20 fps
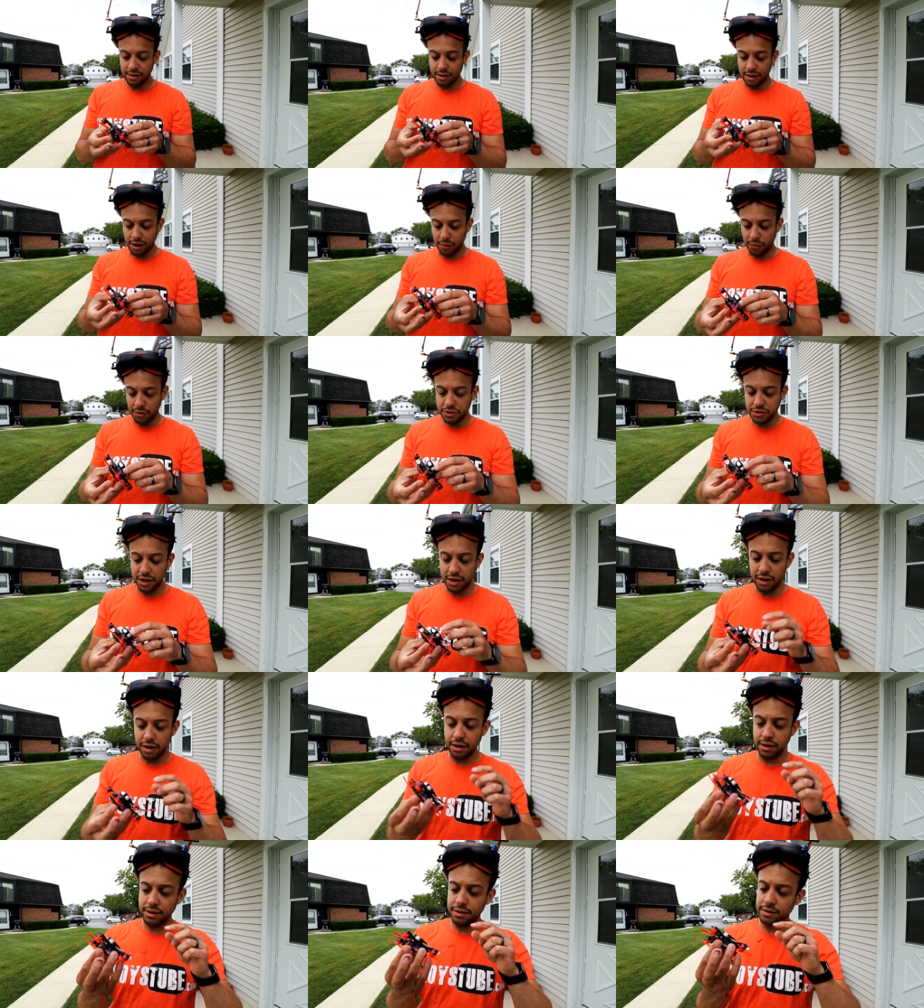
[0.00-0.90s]
Alright, we're
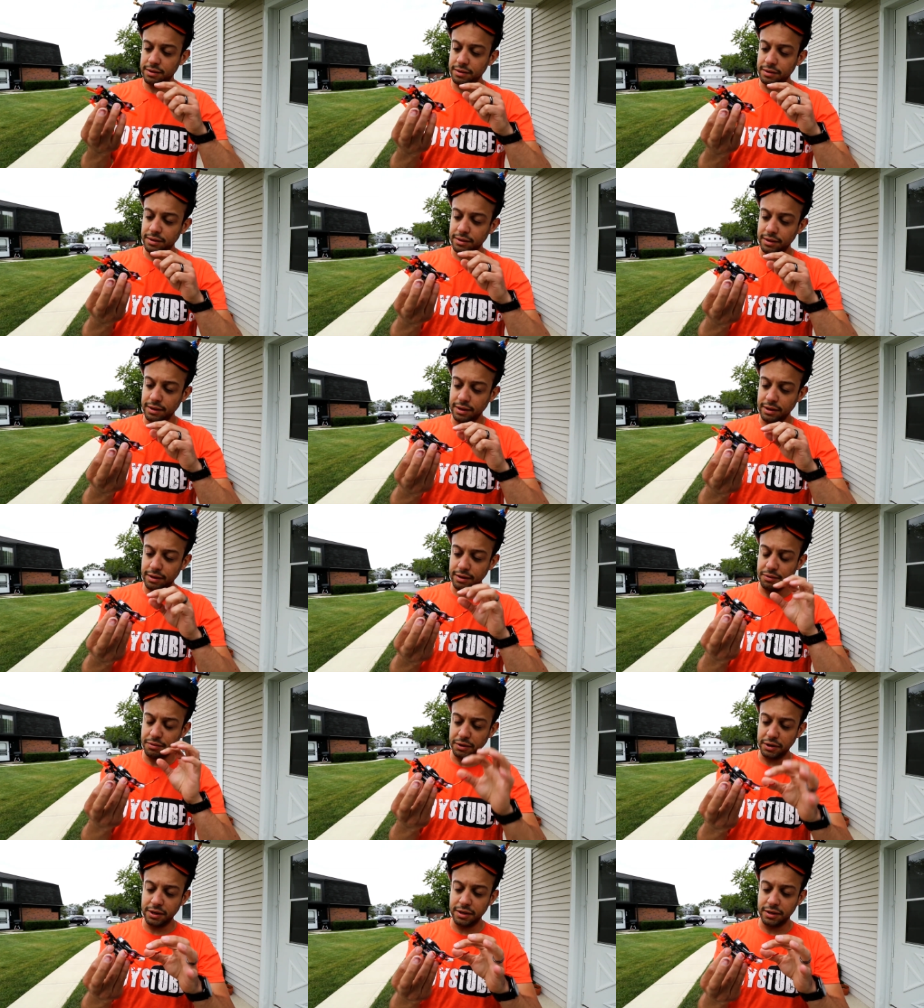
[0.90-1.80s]
going to try the
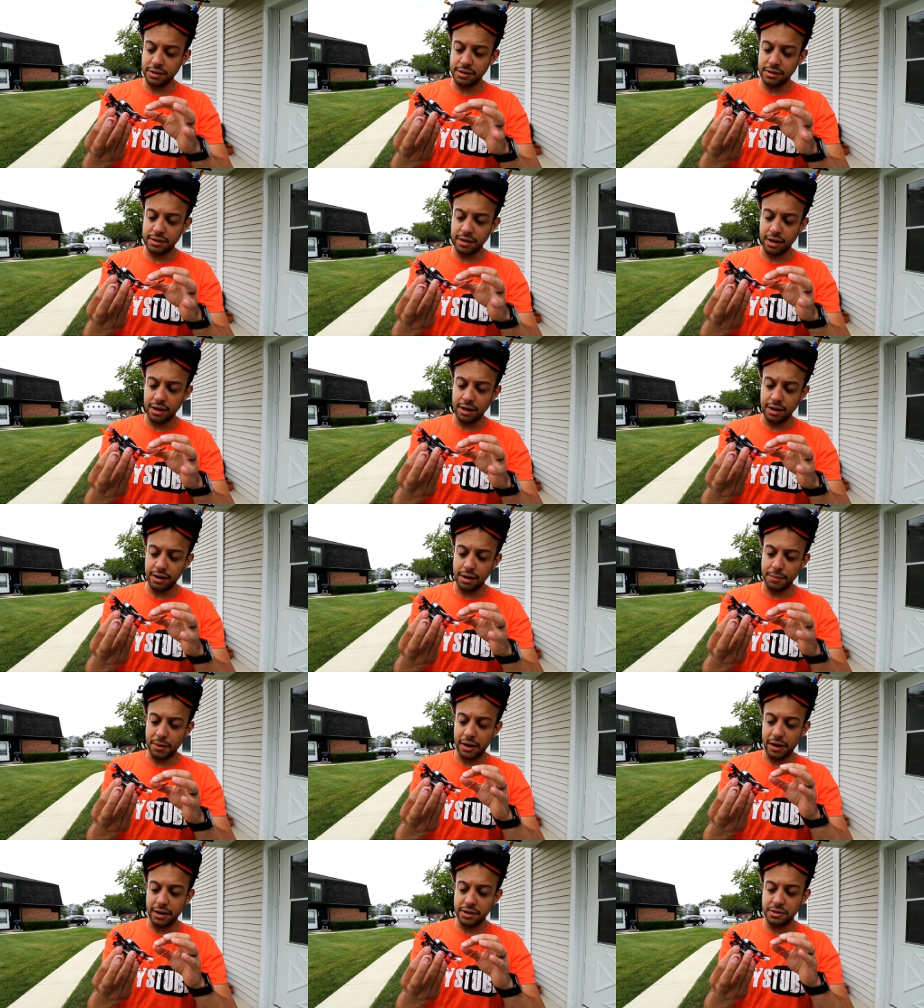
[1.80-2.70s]
300 uh,
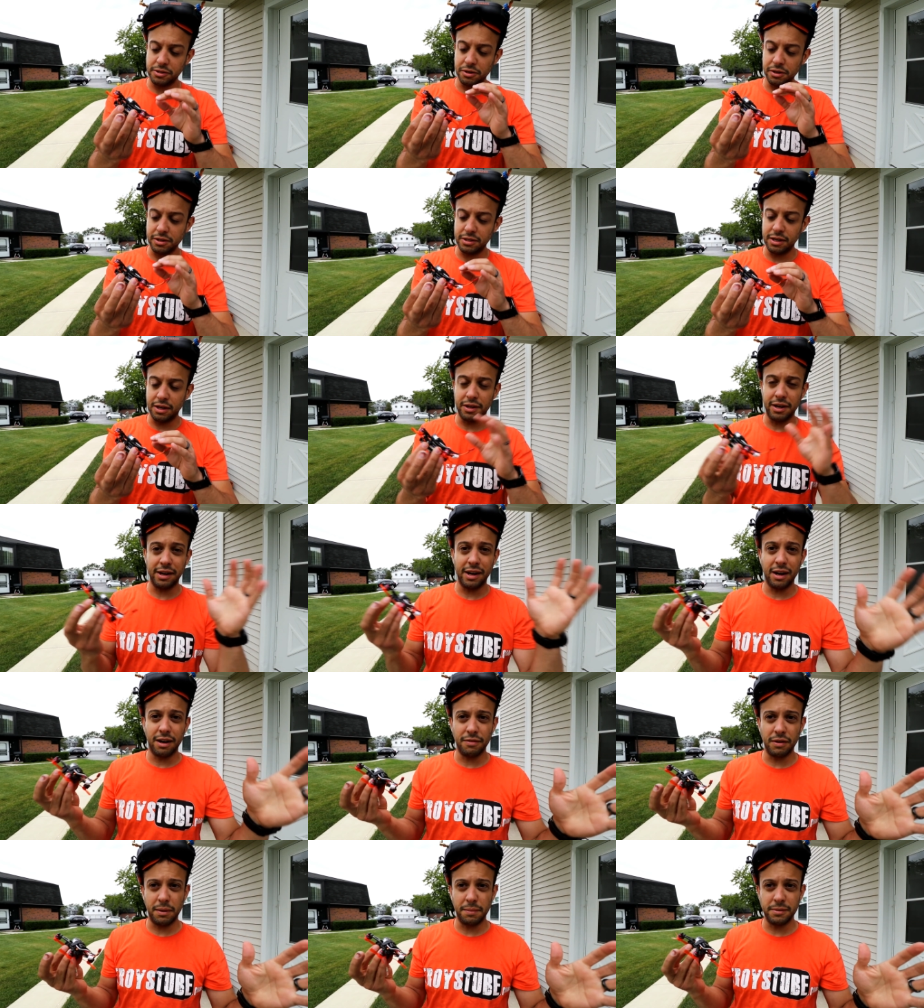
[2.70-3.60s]
MAH 30 cell that I
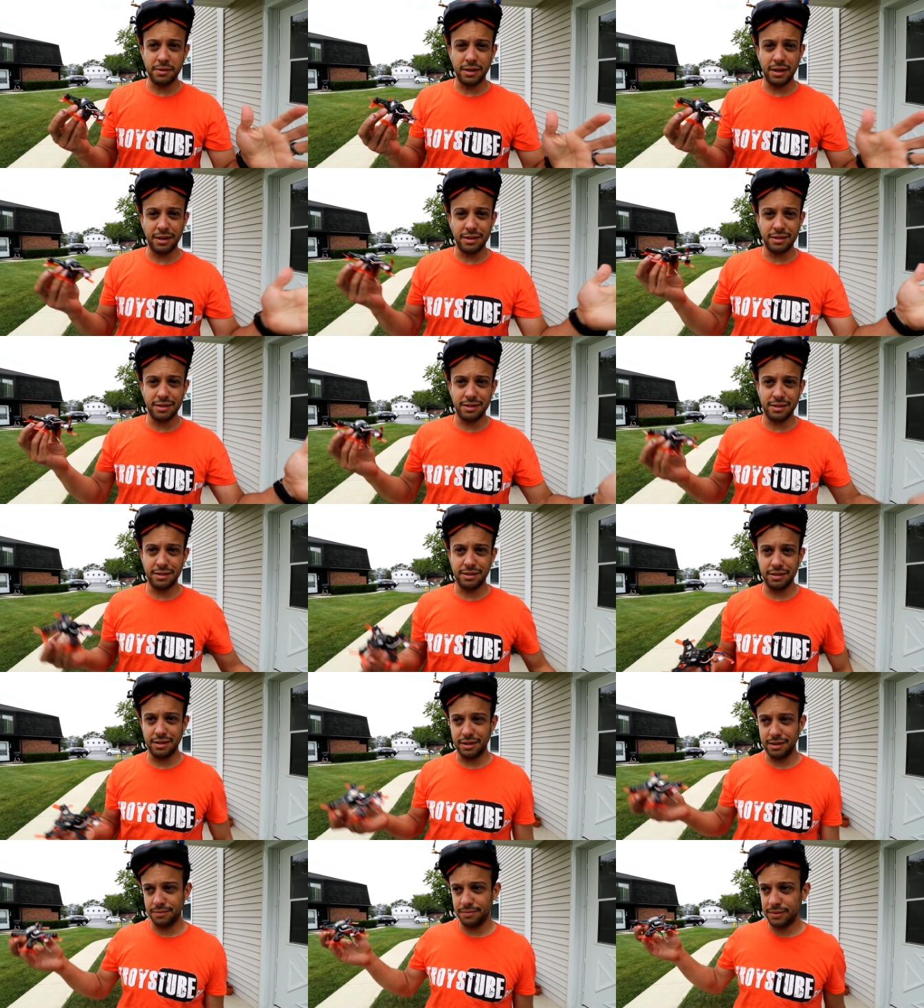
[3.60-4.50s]
got off Amazon just to
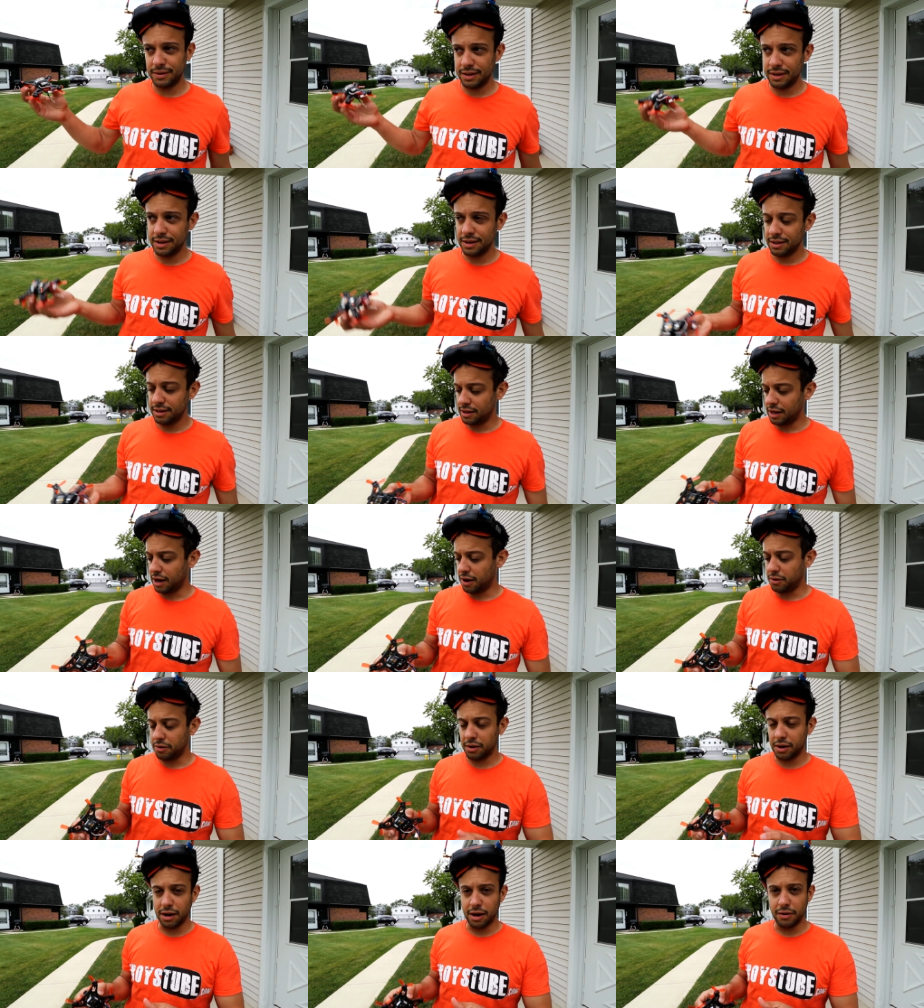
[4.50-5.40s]
see
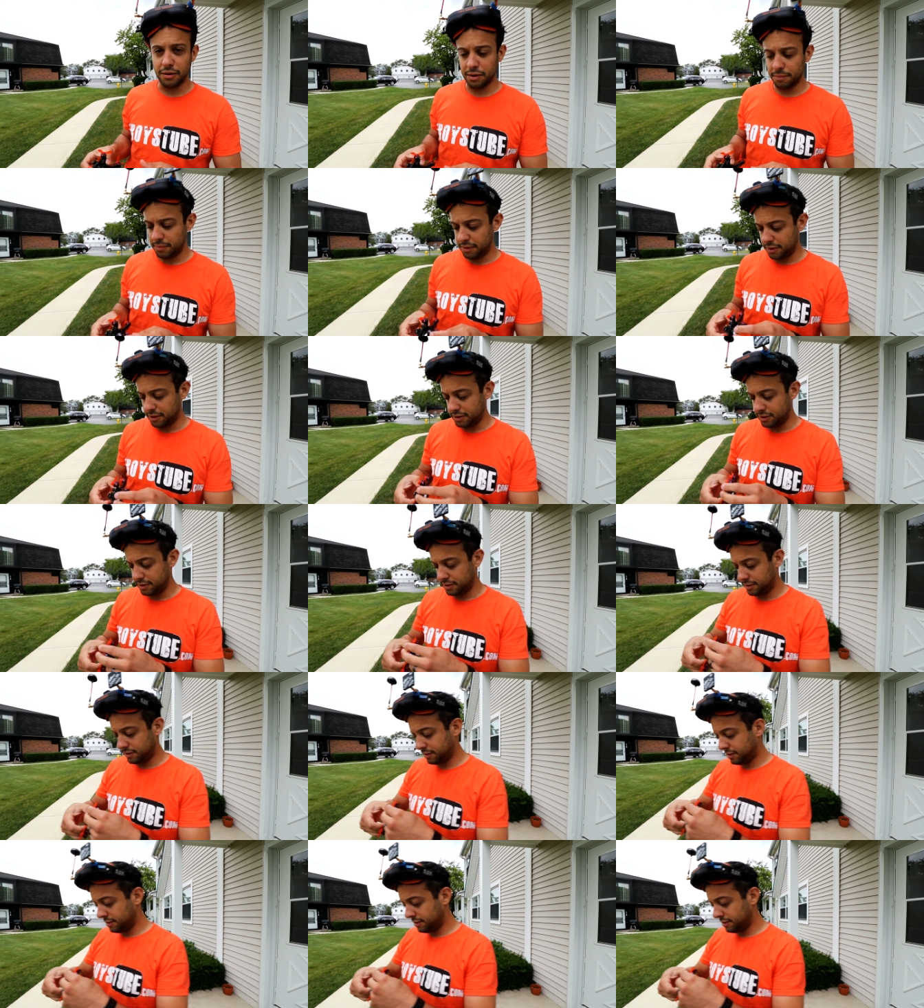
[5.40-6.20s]
how, how it compares.